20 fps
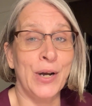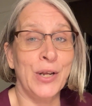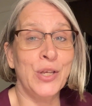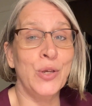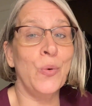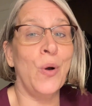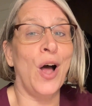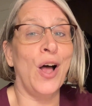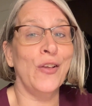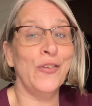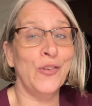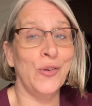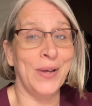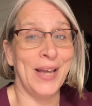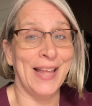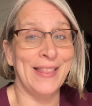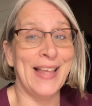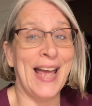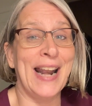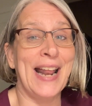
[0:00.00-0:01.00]
you also
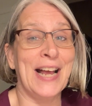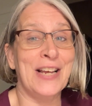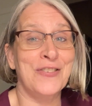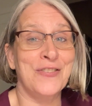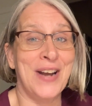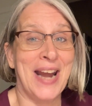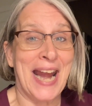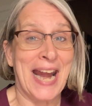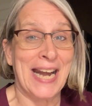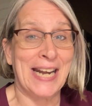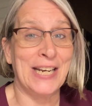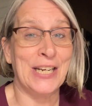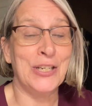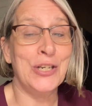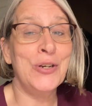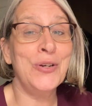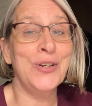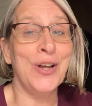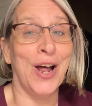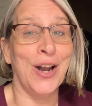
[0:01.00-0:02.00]
get that extra
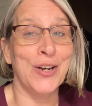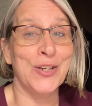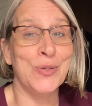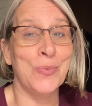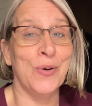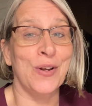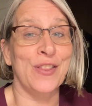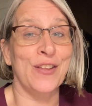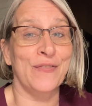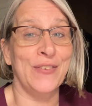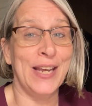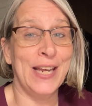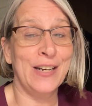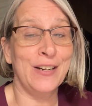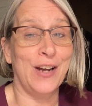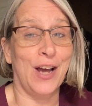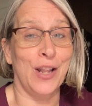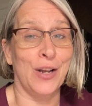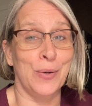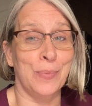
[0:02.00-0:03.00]
$82 worth of
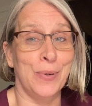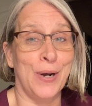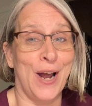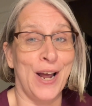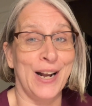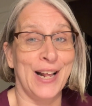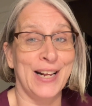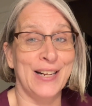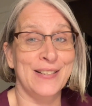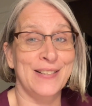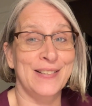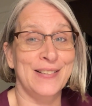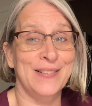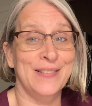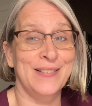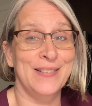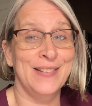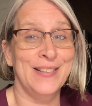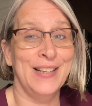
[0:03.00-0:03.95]
in-color products.